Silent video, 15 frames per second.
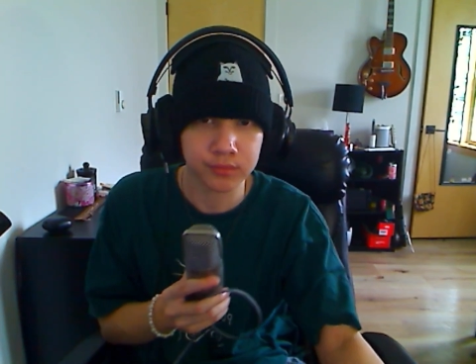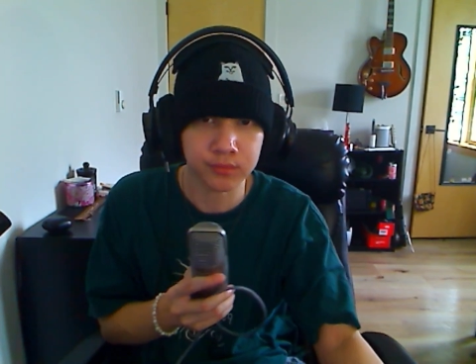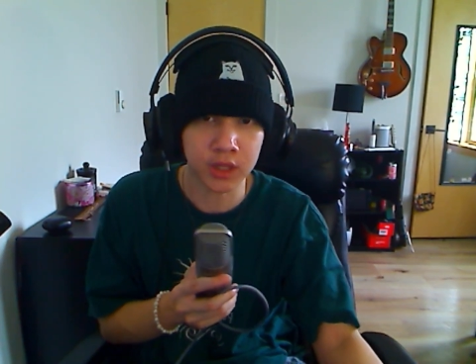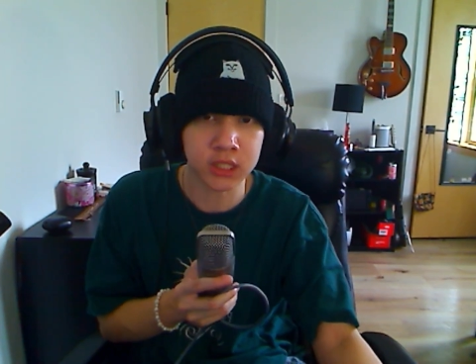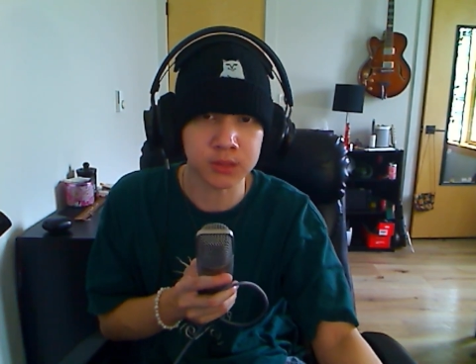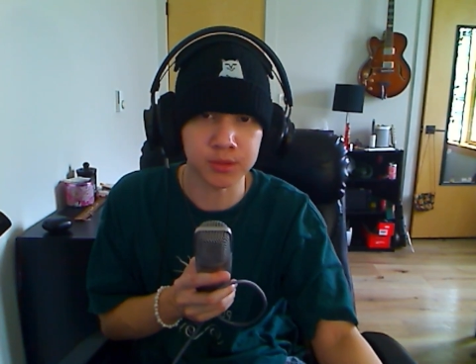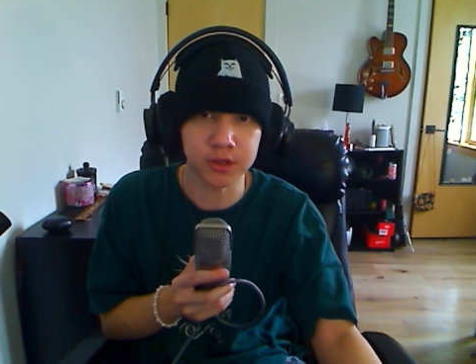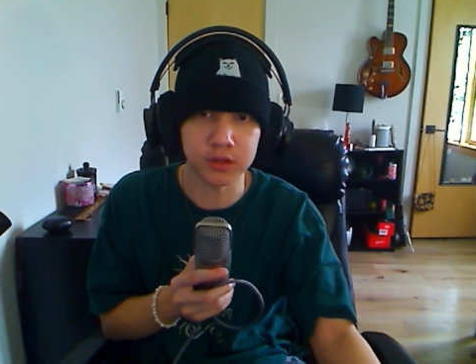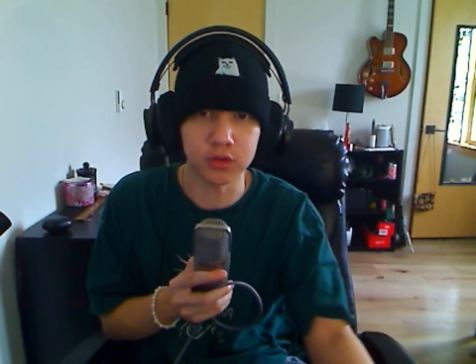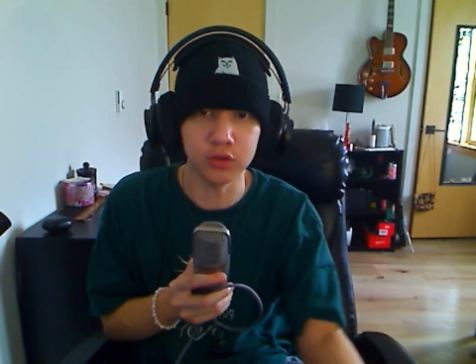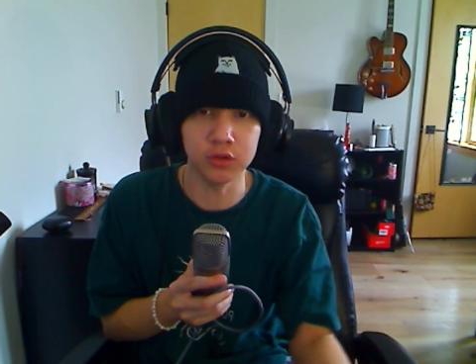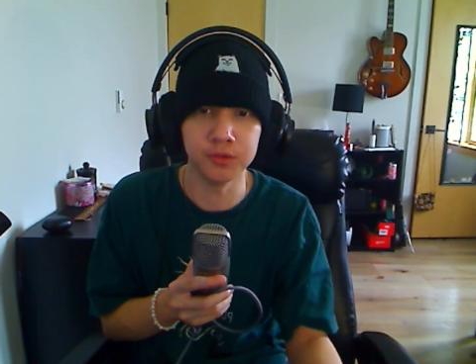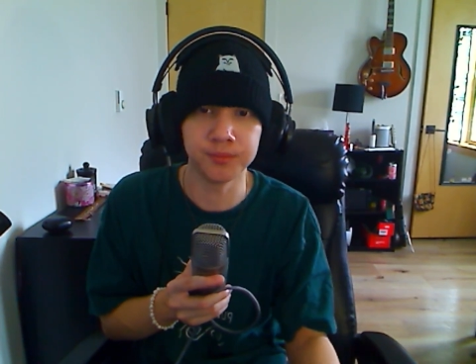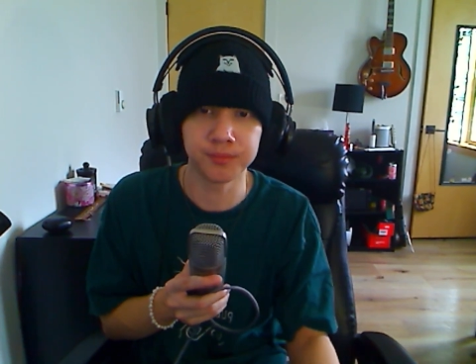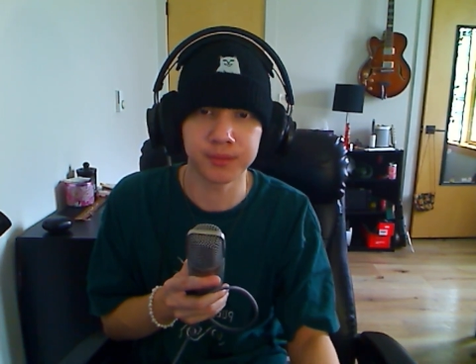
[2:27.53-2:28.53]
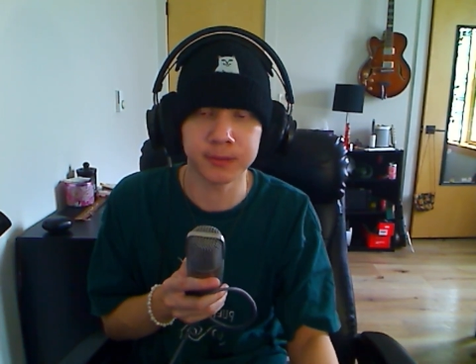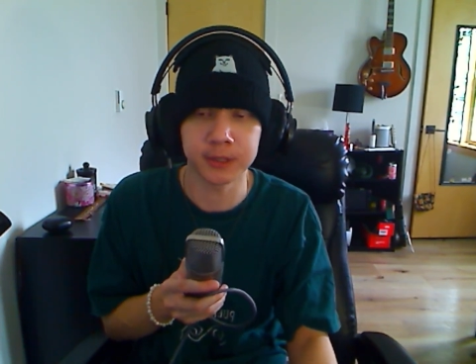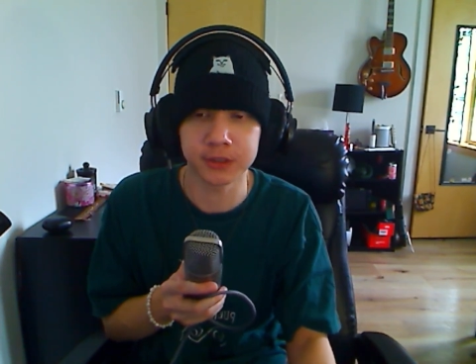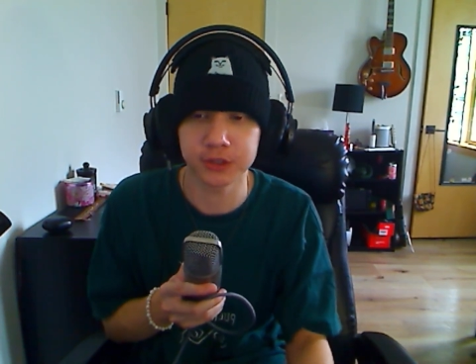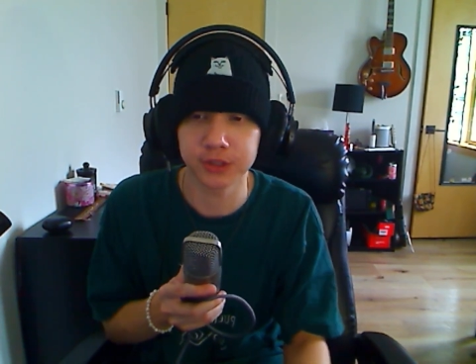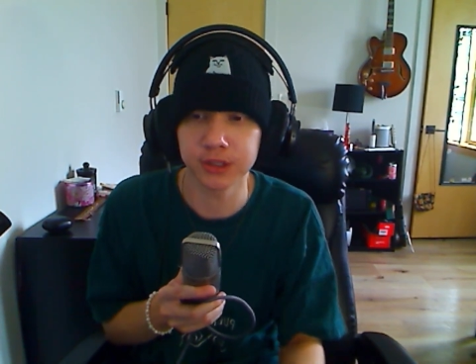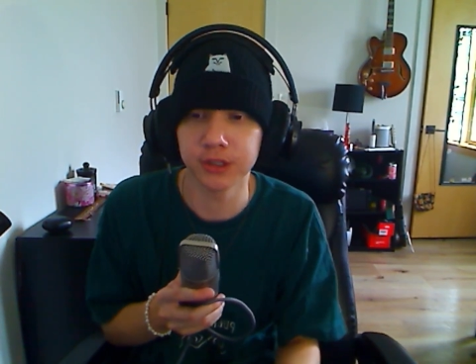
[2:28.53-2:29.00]
That's pretty cool. I'm
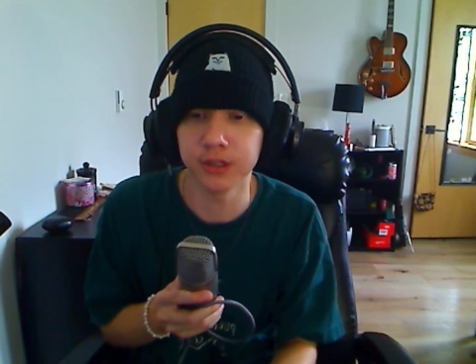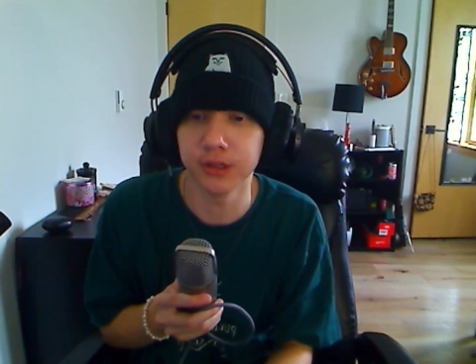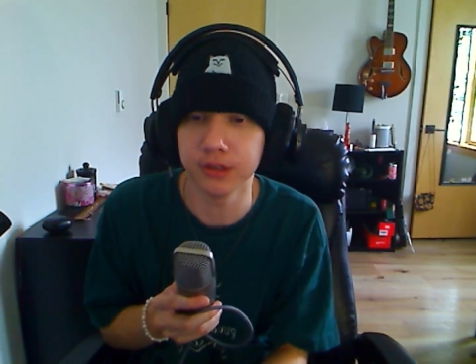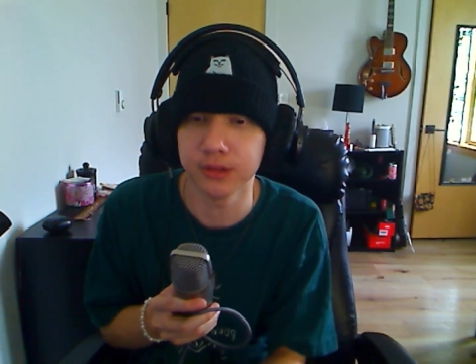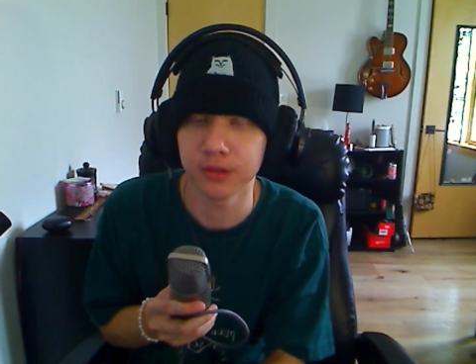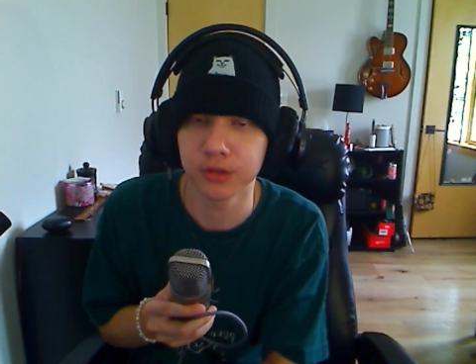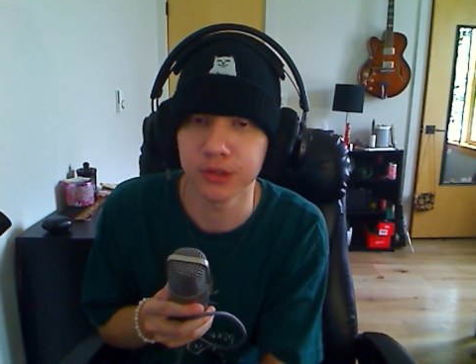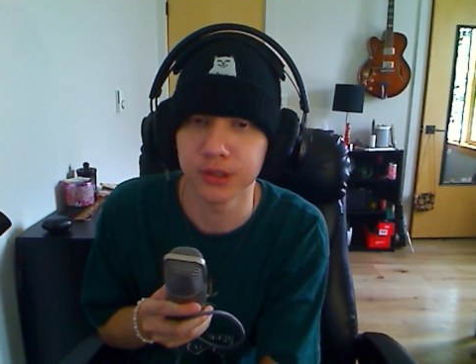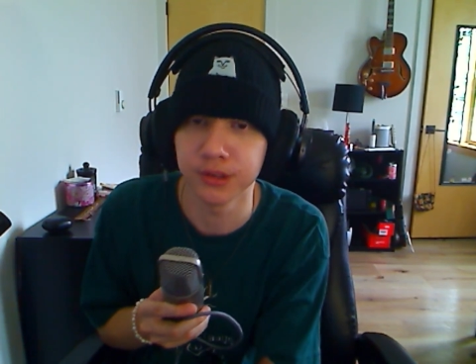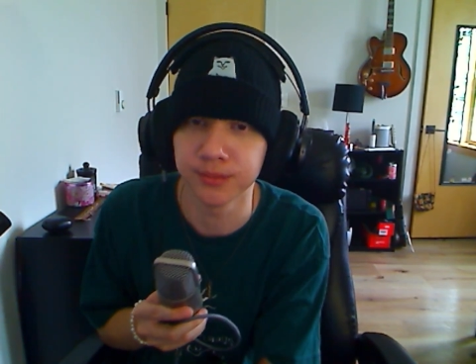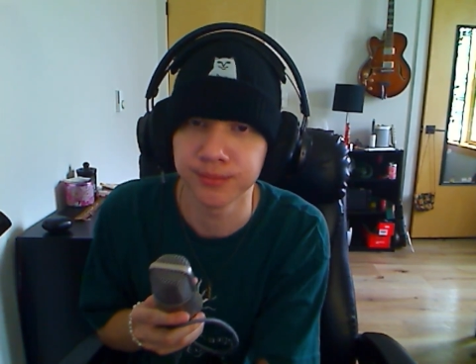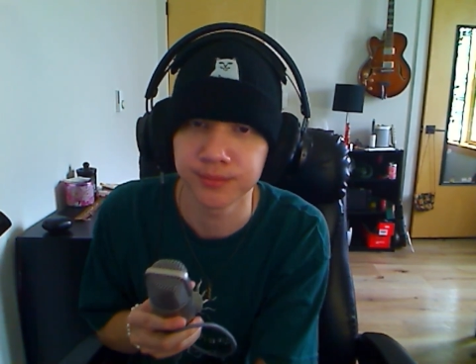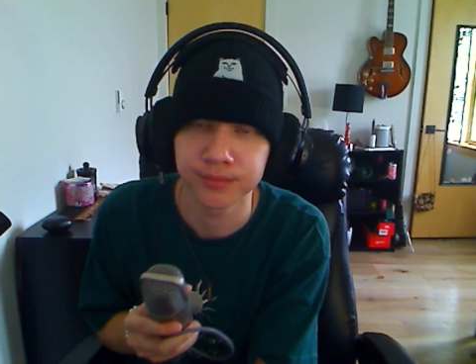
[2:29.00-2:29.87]
actually gonna, hold on.